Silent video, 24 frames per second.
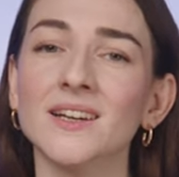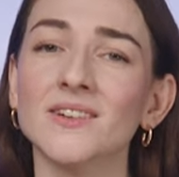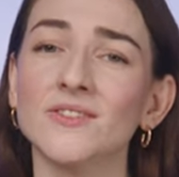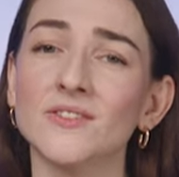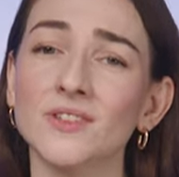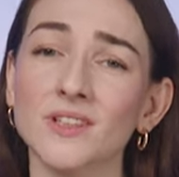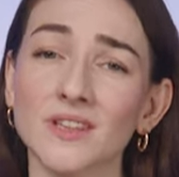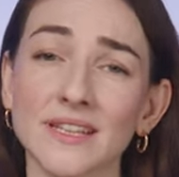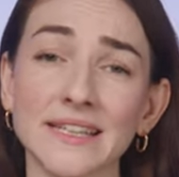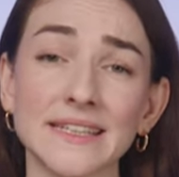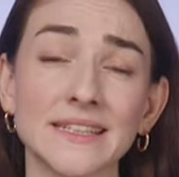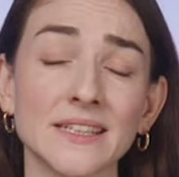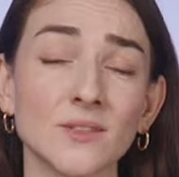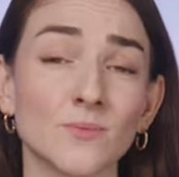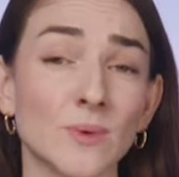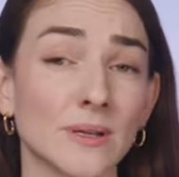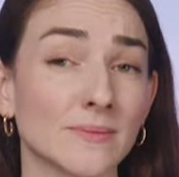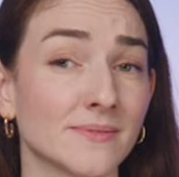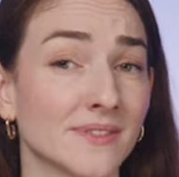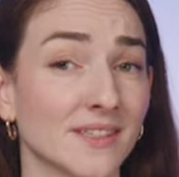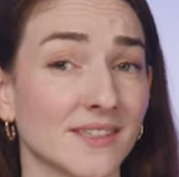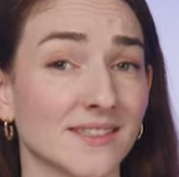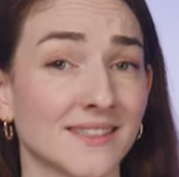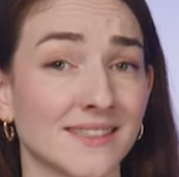Related
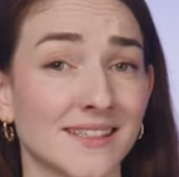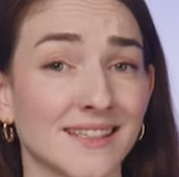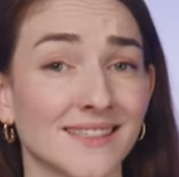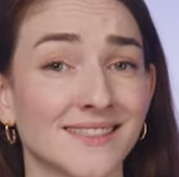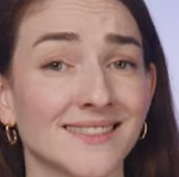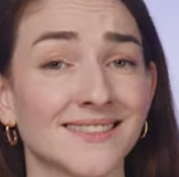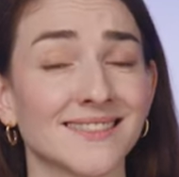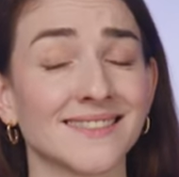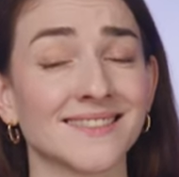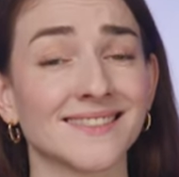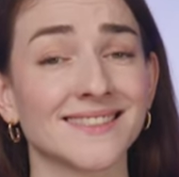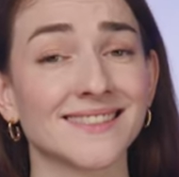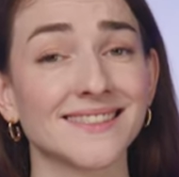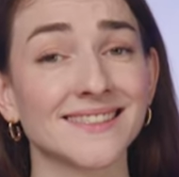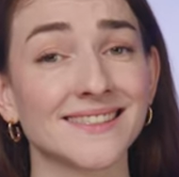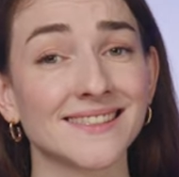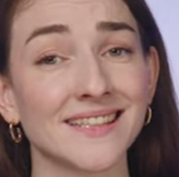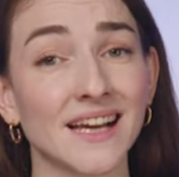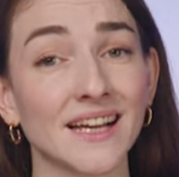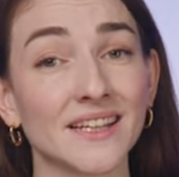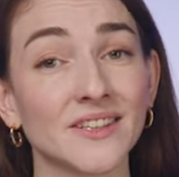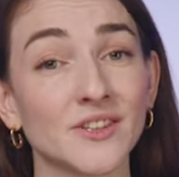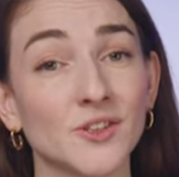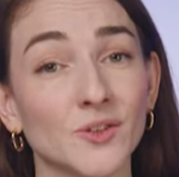Website Sets is
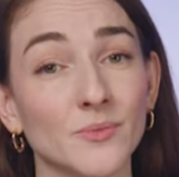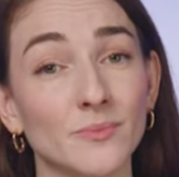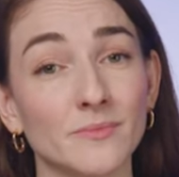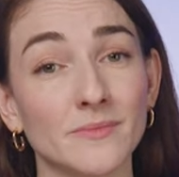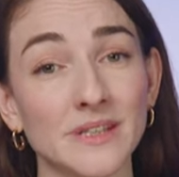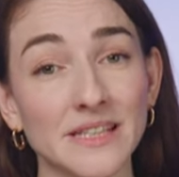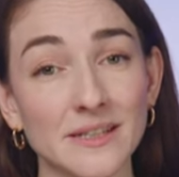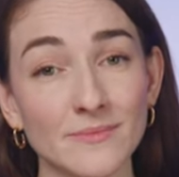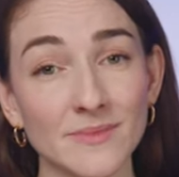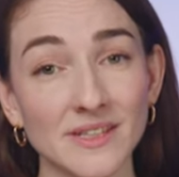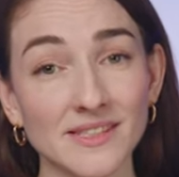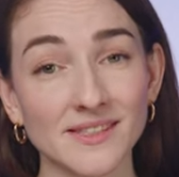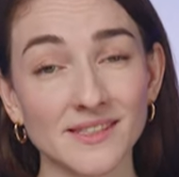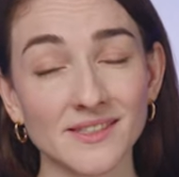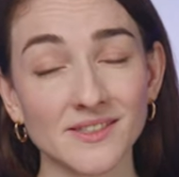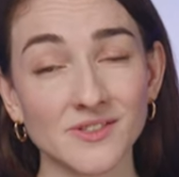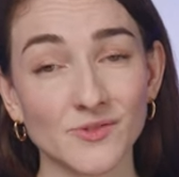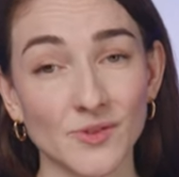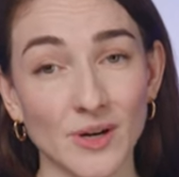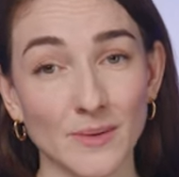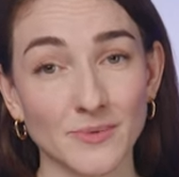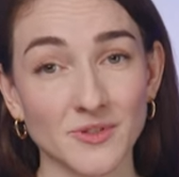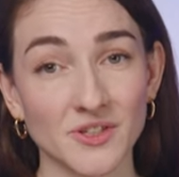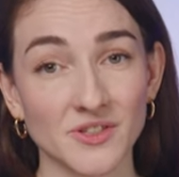designed to minimize
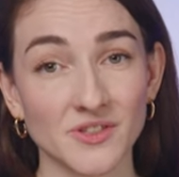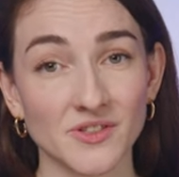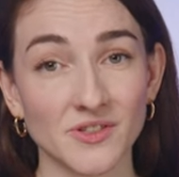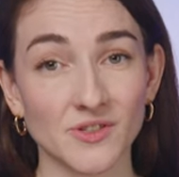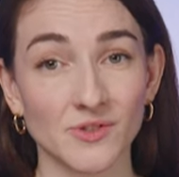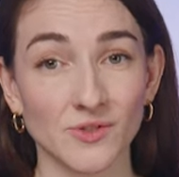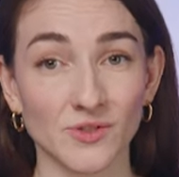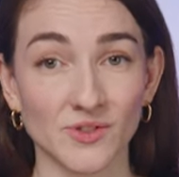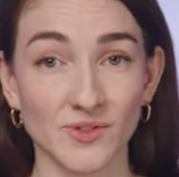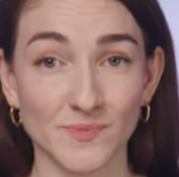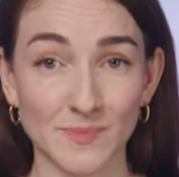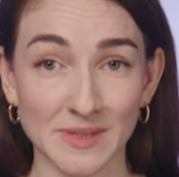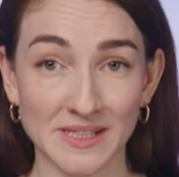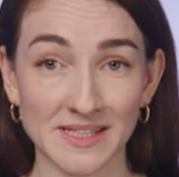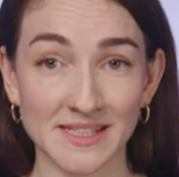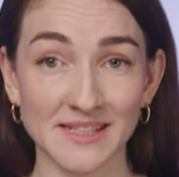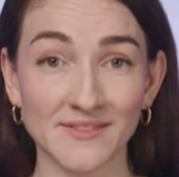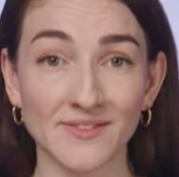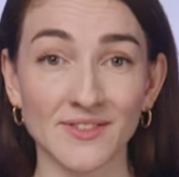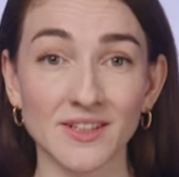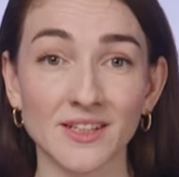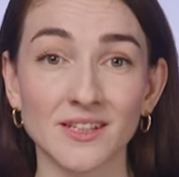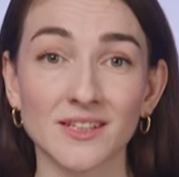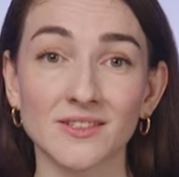disruptions to
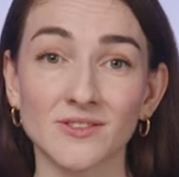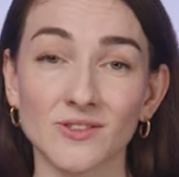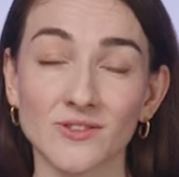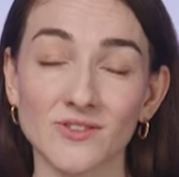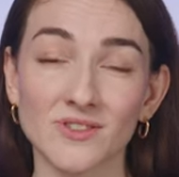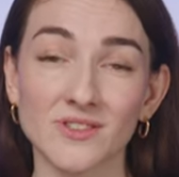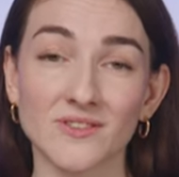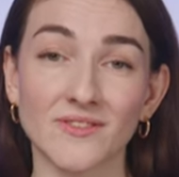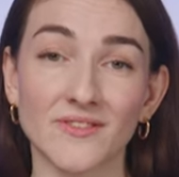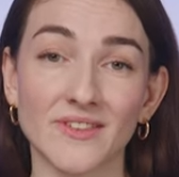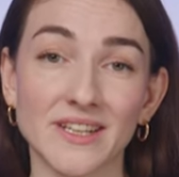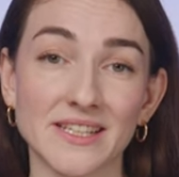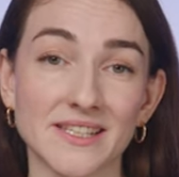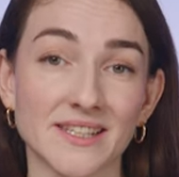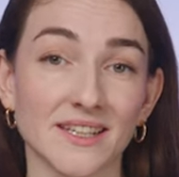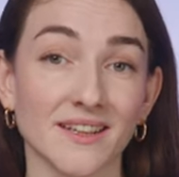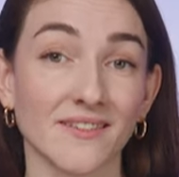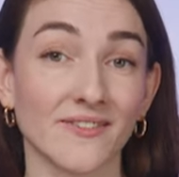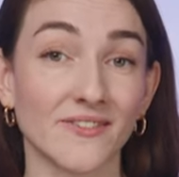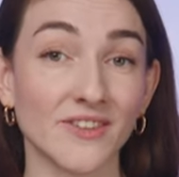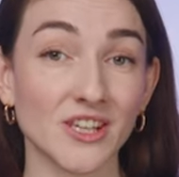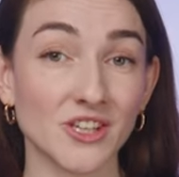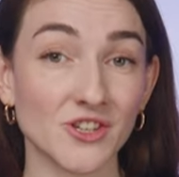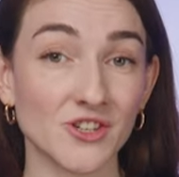specific
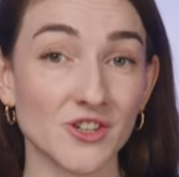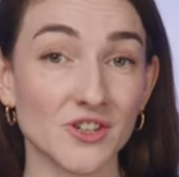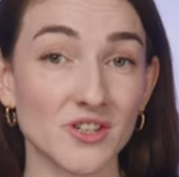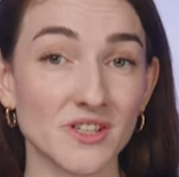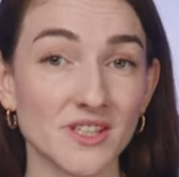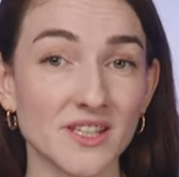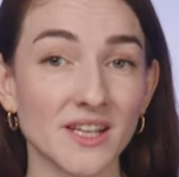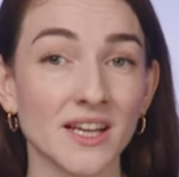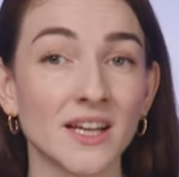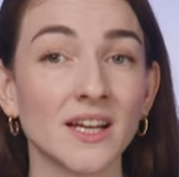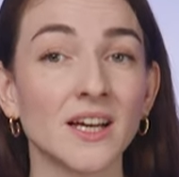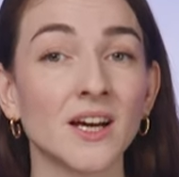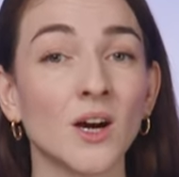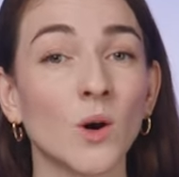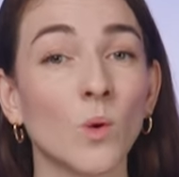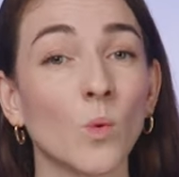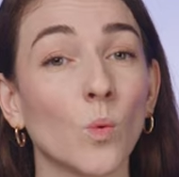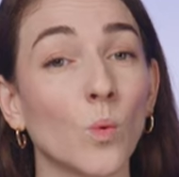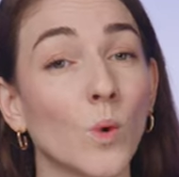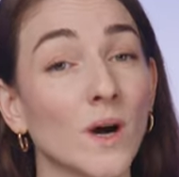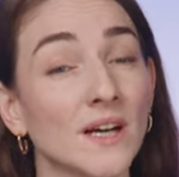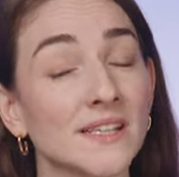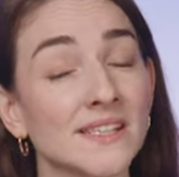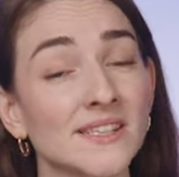user-facing features
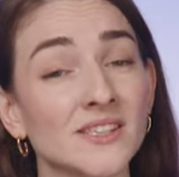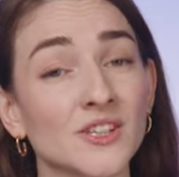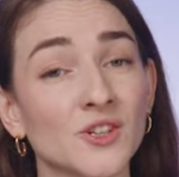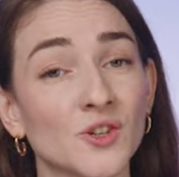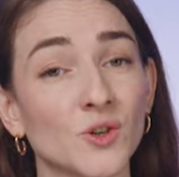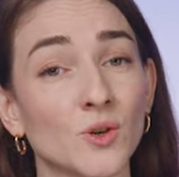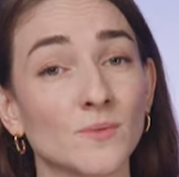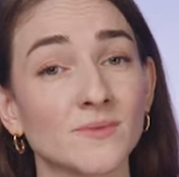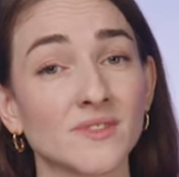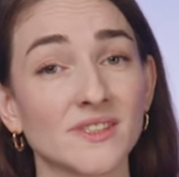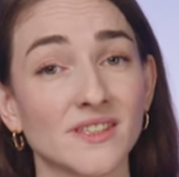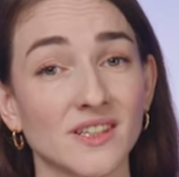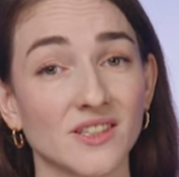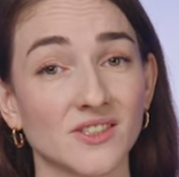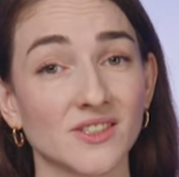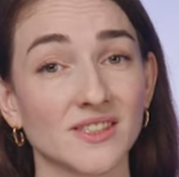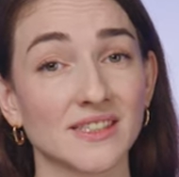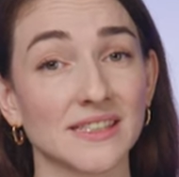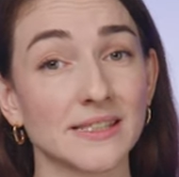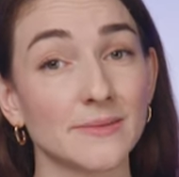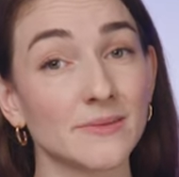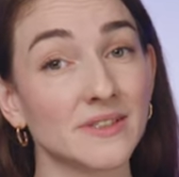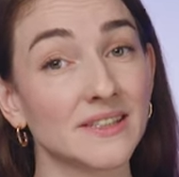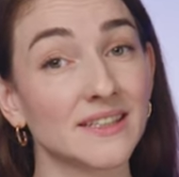once Chrome
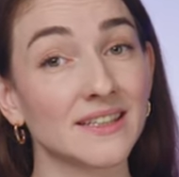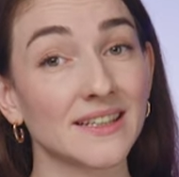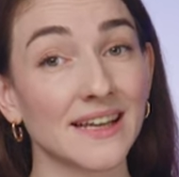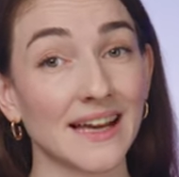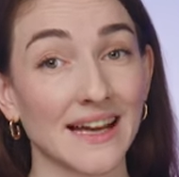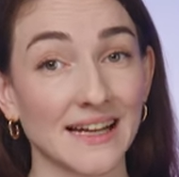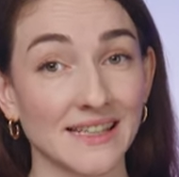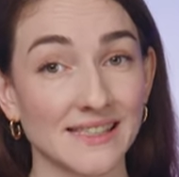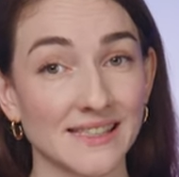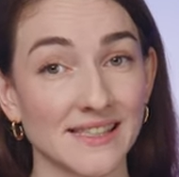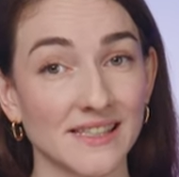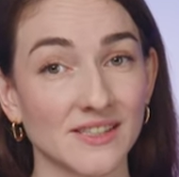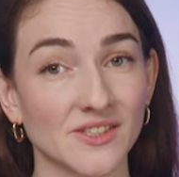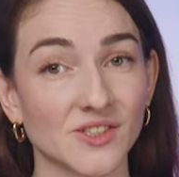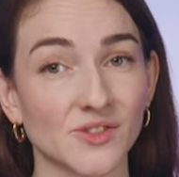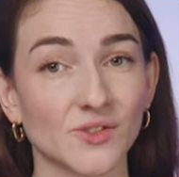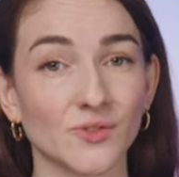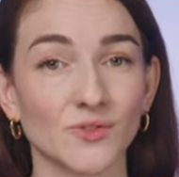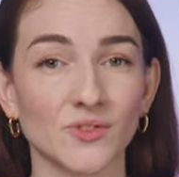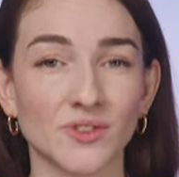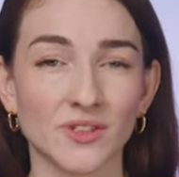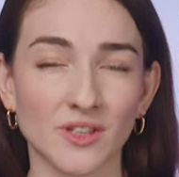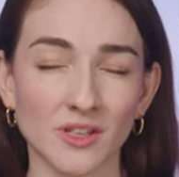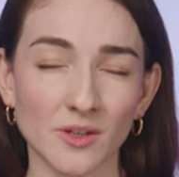starts limiting access
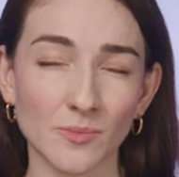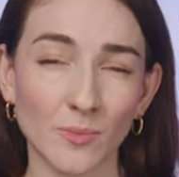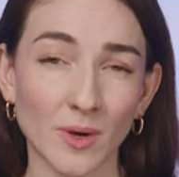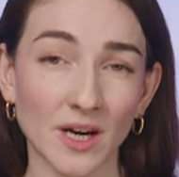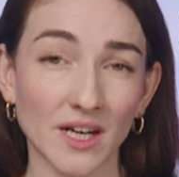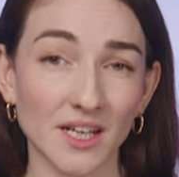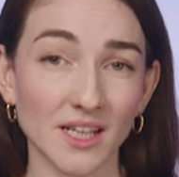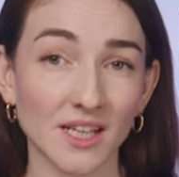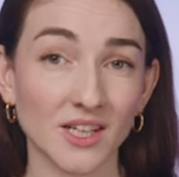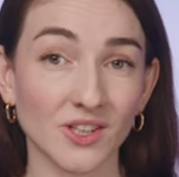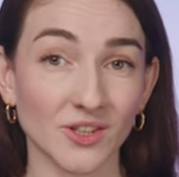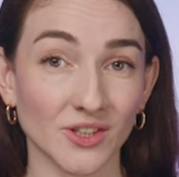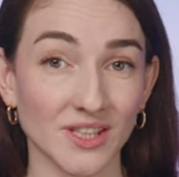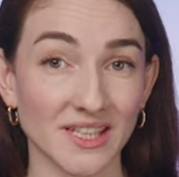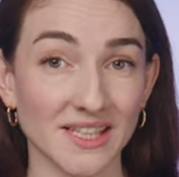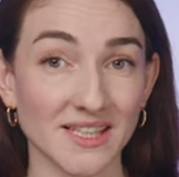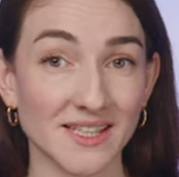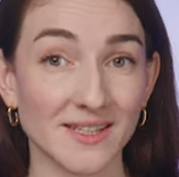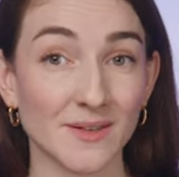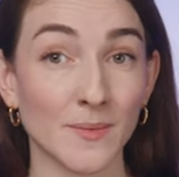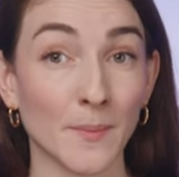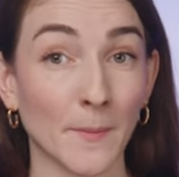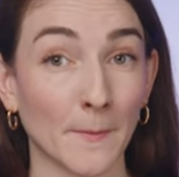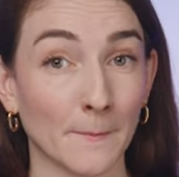to third-party
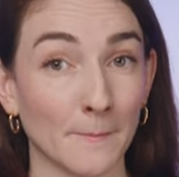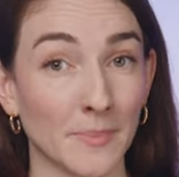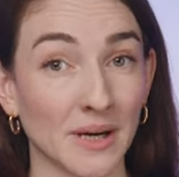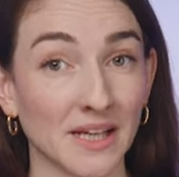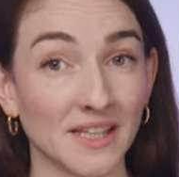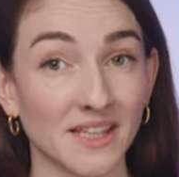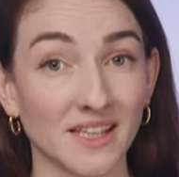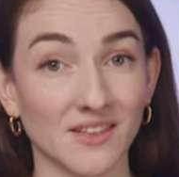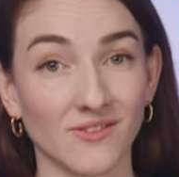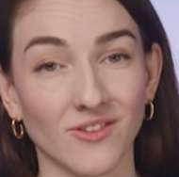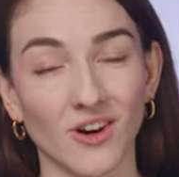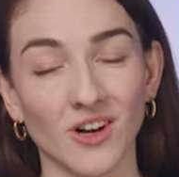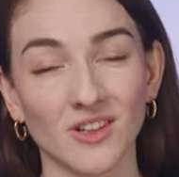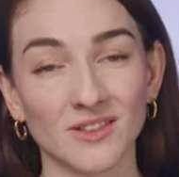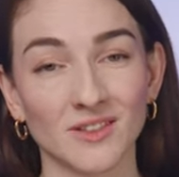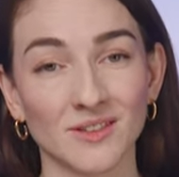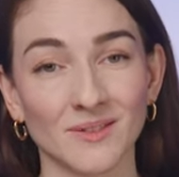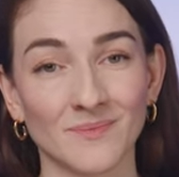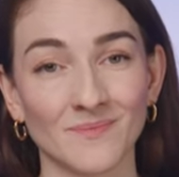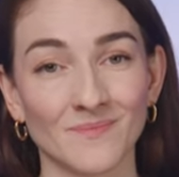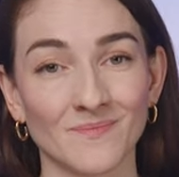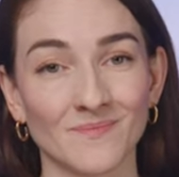cookies by default.